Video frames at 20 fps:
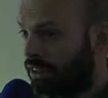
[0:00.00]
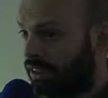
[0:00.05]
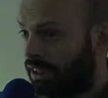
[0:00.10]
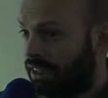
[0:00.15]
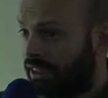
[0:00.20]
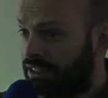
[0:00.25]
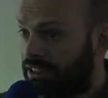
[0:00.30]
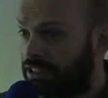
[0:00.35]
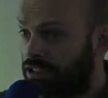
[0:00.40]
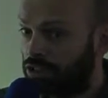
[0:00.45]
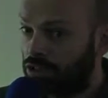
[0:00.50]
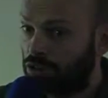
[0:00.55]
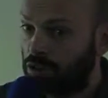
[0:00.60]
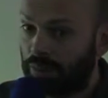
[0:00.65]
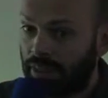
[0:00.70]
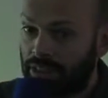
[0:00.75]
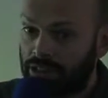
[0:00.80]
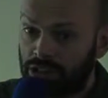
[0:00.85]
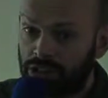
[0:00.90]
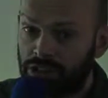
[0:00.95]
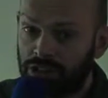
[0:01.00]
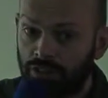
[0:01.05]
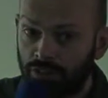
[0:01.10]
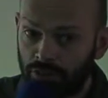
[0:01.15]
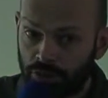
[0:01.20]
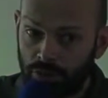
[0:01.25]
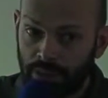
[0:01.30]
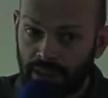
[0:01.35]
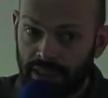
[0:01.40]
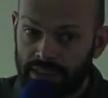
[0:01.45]
And this is all about
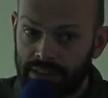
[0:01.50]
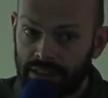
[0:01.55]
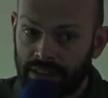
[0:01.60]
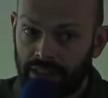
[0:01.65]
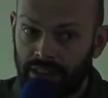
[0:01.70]
softwares